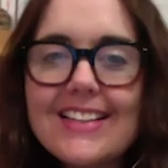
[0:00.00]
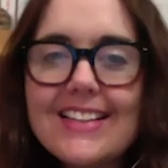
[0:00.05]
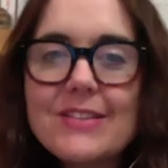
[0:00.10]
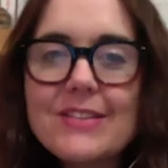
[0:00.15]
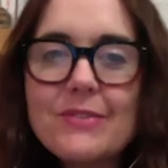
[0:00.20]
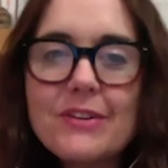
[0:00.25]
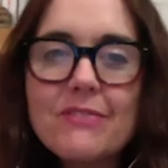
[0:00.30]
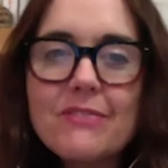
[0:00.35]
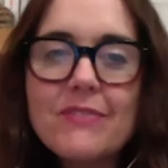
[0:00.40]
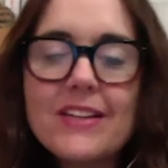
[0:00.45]

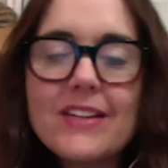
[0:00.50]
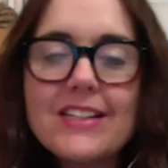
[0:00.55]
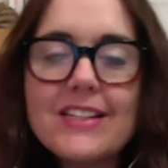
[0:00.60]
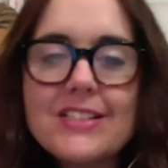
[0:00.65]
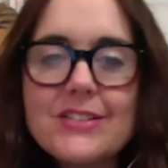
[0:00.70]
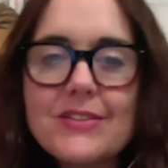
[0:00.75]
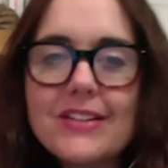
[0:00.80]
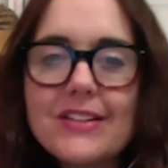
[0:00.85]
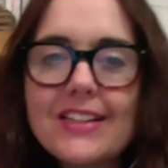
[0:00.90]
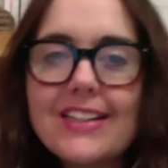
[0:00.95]
We've been
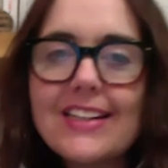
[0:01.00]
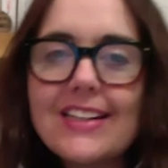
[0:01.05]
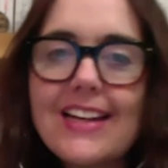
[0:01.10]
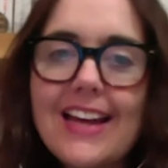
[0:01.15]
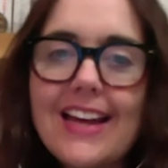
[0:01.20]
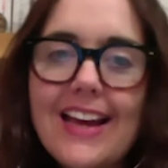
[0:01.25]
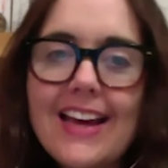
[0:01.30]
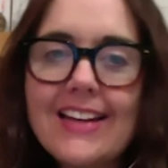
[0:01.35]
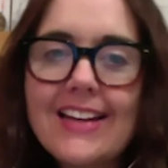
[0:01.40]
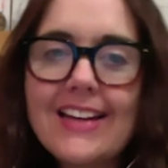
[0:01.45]
doing
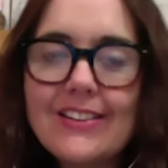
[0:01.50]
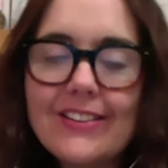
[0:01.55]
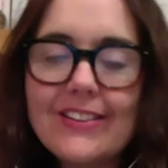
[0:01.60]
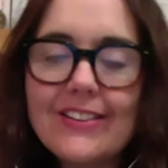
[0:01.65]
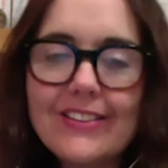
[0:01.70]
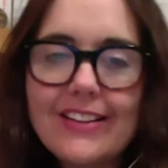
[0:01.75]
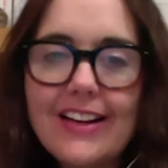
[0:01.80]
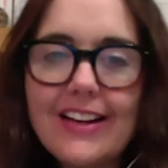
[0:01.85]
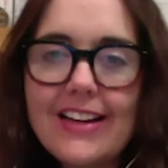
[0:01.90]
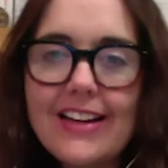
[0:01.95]
Hanen
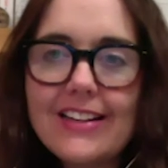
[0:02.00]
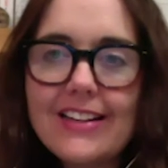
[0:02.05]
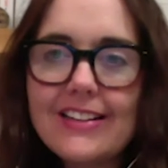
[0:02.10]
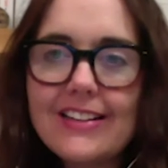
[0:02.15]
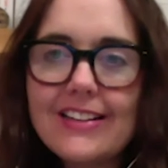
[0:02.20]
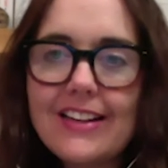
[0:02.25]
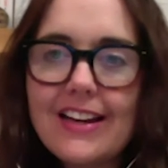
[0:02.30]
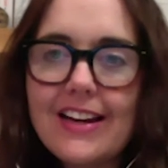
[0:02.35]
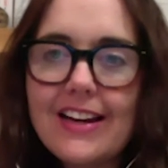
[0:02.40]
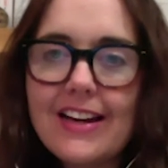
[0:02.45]
online.
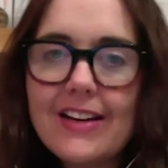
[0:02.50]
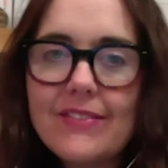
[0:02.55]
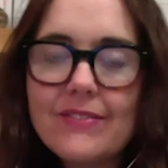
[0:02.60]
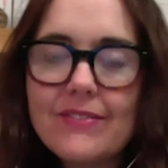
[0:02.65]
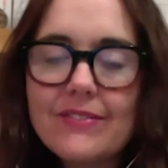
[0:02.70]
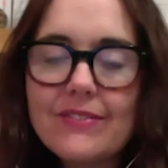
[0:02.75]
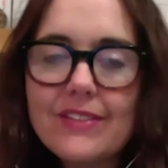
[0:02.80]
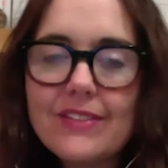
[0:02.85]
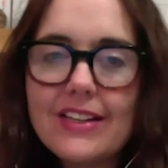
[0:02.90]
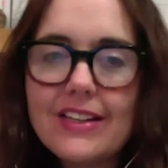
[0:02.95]

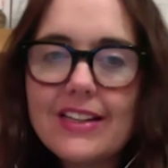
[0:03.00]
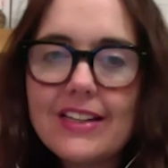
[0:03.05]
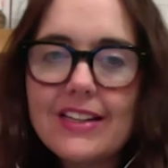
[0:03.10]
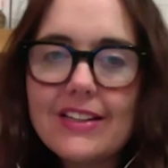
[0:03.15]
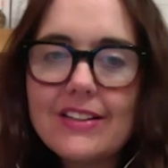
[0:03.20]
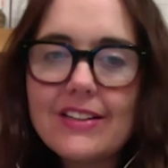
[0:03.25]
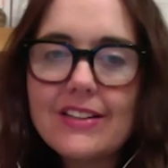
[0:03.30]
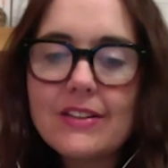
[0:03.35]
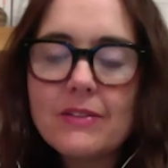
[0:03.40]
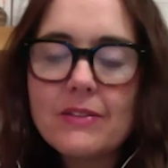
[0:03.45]
Um,
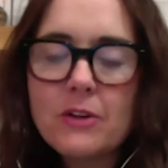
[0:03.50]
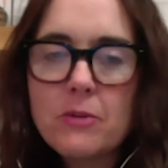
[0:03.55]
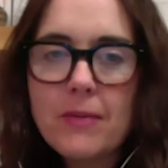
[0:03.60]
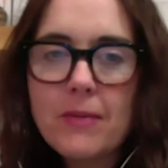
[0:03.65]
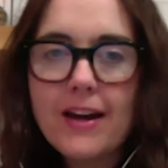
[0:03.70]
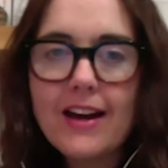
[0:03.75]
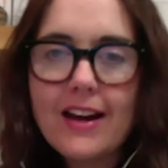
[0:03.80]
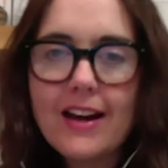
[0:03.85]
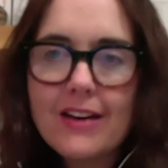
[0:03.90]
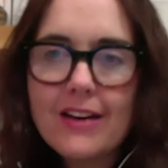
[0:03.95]
we're
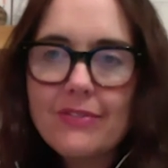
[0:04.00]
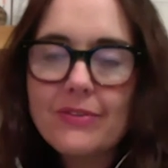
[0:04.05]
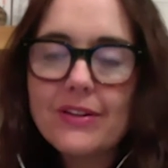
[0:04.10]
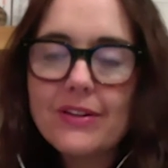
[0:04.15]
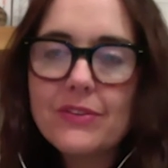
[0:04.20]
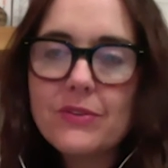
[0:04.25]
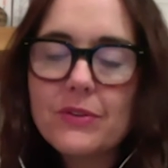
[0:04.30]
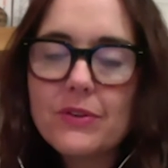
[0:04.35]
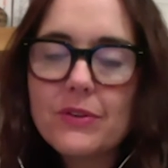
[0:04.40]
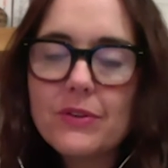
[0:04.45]
about halfway
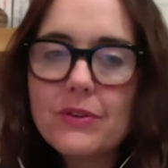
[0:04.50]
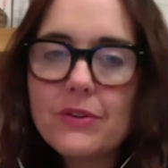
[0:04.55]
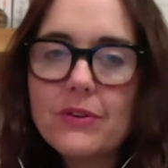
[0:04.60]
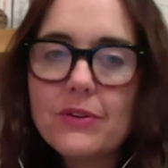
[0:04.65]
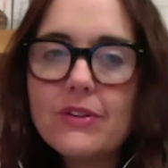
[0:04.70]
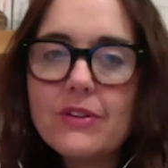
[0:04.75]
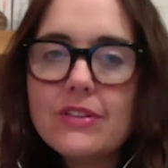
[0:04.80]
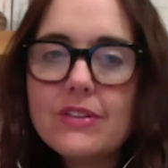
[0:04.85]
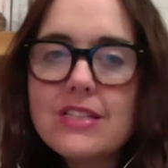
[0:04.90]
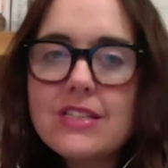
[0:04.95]
through the
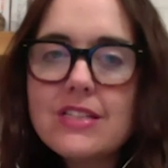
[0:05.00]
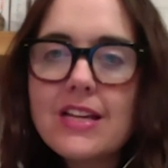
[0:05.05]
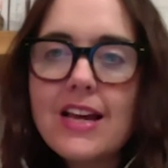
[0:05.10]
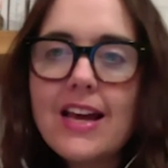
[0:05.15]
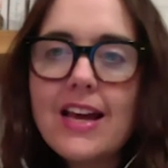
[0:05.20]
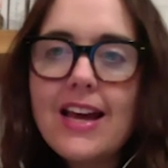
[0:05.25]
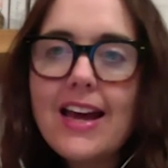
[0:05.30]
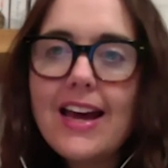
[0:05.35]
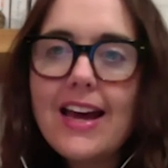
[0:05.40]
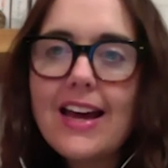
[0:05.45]
course.
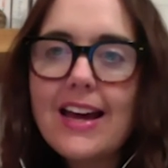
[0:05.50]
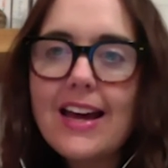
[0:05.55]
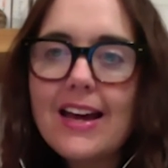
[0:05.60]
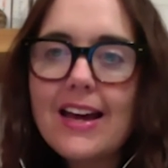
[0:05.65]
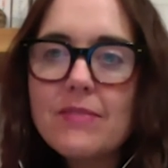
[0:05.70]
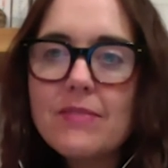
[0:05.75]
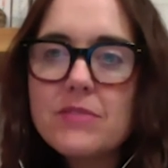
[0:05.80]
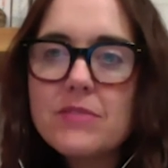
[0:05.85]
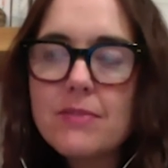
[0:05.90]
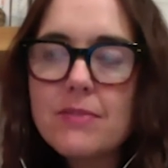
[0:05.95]

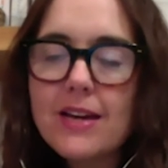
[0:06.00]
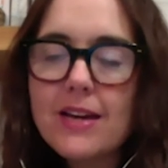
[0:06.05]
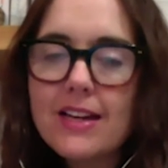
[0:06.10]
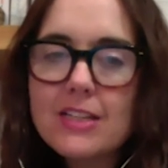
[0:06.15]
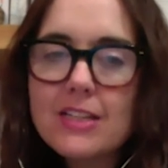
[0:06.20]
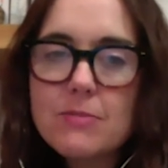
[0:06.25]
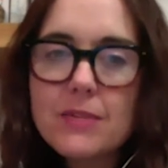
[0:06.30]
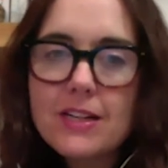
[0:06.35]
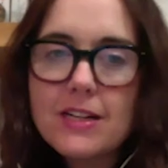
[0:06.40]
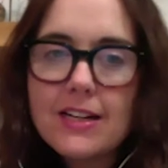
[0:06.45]
Um, so my
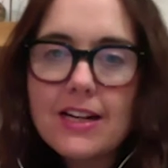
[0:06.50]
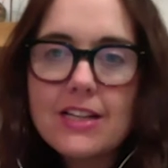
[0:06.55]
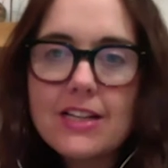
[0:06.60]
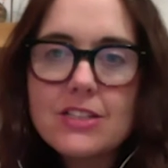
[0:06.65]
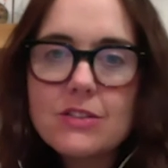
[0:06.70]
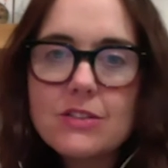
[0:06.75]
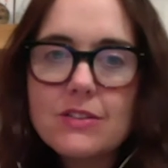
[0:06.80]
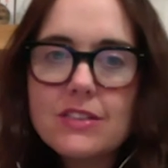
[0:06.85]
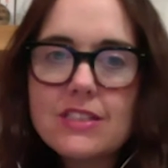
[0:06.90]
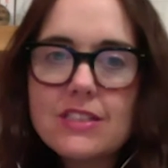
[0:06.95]
husband and I do
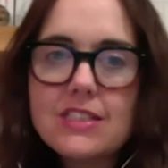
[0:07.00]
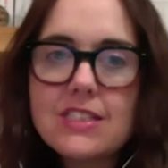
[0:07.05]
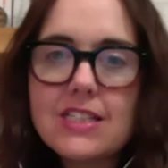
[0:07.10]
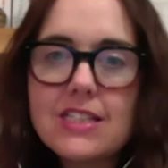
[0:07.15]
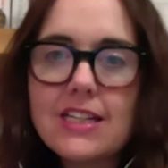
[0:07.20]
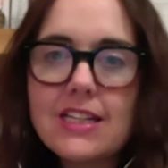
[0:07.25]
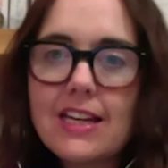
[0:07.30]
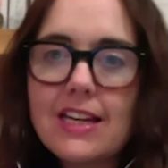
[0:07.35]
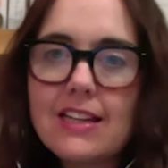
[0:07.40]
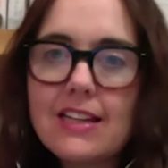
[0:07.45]
it
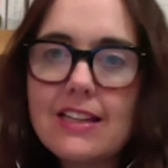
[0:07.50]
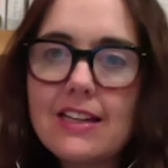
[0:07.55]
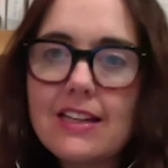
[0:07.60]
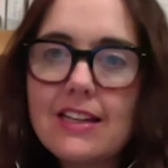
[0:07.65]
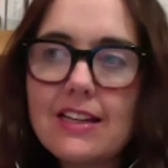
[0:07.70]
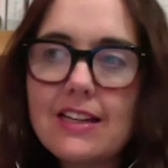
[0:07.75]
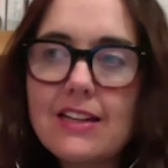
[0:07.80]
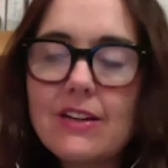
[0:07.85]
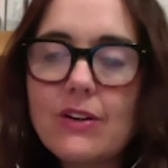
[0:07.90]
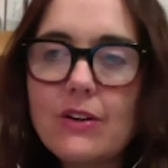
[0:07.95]

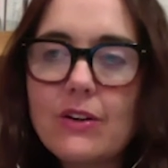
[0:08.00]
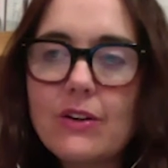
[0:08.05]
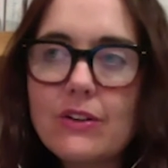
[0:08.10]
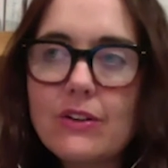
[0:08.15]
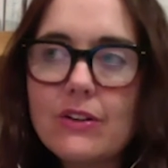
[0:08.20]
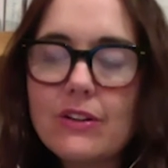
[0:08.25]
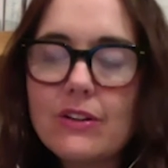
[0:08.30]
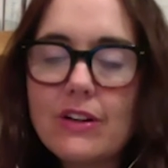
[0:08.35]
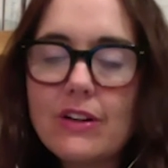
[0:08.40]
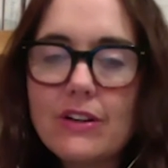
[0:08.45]
together
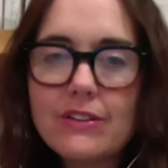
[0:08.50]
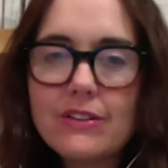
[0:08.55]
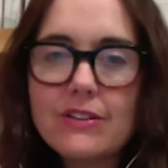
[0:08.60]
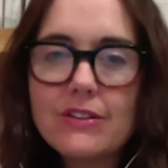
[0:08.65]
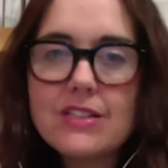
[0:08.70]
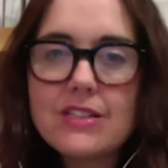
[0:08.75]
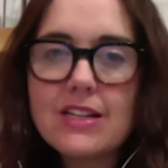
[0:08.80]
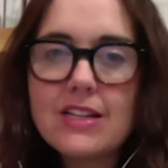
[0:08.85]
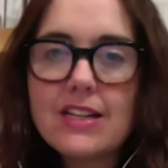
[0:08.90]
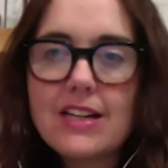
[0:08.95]
on a
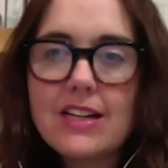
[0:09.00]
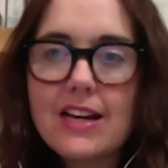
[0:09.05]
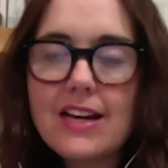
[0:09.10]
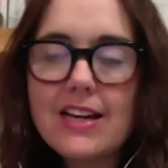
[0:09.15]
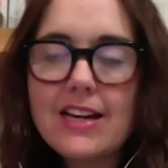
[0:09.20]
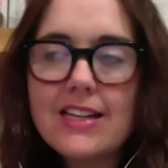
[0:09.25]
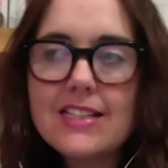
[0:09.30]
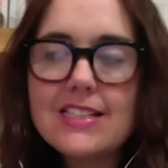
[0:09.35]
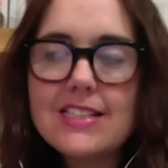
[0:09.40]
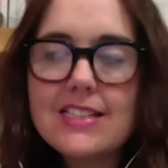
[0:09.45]
Thursday
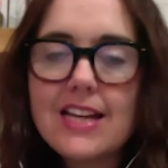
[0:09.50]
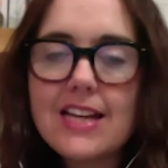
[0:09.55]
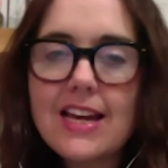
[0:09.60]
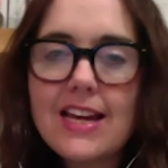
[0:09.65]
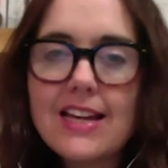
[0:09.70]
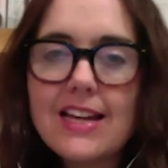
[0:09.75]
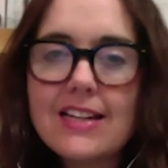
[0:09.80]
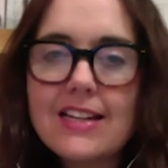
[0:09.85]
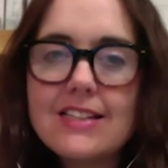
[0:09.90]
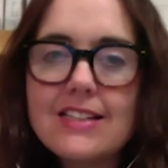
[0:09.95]
night,
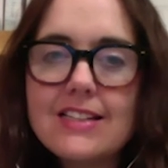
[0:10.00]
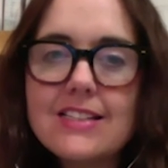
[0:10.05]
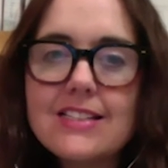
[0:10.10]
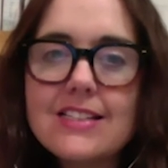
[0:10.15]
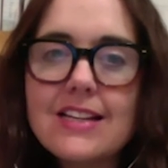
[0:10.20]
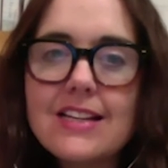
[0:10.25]
and